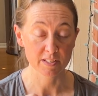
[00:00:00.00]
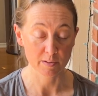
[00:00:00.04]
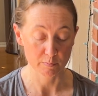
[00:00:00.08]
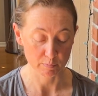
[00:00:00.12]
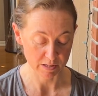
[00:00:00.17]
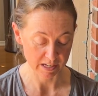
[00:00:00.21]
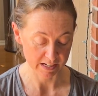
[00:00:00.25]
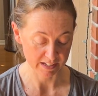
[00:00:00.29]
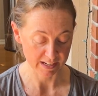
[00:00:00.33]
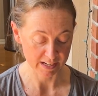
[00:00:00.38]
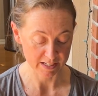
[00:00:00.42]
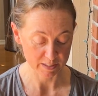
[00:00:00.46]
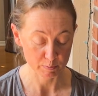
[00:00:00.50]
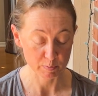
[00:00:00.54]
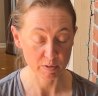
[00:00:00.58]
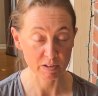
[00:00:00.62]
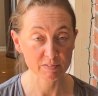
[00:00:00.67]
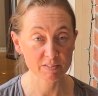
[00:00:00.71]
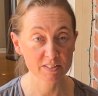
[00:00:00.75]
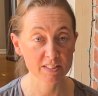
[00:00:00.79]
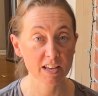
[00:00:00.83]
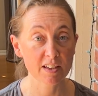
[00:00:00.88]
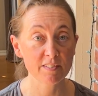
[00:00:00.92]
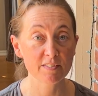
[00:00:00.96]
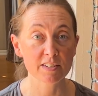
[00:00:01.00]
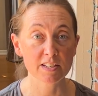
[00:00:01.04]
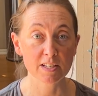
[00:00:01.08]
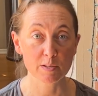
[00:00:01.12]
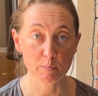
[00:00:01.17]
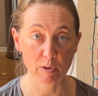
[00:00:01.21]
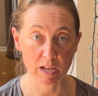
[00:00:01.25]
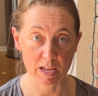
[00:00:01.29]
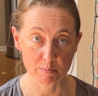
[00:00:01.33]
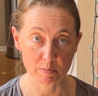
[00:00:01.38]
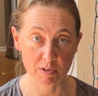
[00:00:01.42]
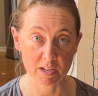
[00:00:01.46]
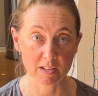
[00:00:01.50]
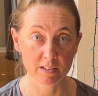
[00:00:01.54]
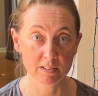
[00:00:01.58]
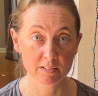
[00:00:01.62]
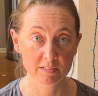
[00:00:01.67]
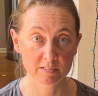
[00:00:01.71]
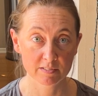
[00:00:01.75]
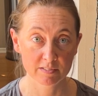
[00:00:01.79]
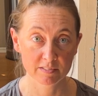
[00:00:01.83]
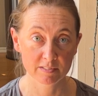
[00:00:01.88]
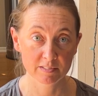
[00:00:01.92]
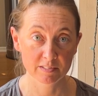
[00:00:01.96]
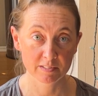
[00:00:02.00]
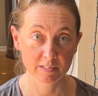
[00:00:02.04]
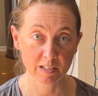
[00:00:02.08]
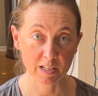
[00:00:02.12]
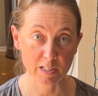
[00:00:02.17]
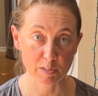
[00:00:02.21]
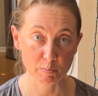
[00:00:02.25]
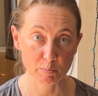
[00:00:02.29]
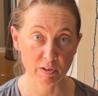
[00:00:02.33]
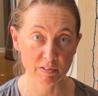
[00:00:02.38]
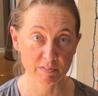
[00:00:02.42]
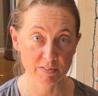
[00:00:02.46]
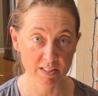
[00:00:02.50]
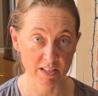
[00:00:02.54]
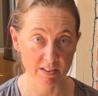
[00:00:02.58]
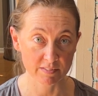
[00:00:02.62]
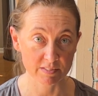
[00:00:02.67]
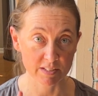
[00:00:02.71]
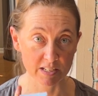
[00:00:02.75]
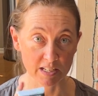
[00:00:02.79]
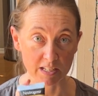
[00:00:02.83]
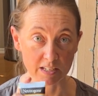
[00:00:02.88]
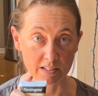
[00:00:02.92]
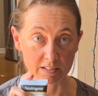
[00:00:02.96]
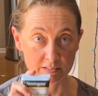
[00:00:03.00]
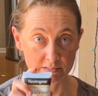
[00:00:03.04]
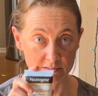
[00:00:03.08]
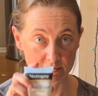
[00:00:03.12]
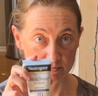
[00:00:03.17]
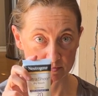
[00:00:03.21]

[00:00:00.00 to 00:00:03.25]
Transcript: sunblock. SPF 70, baby. SPF 70.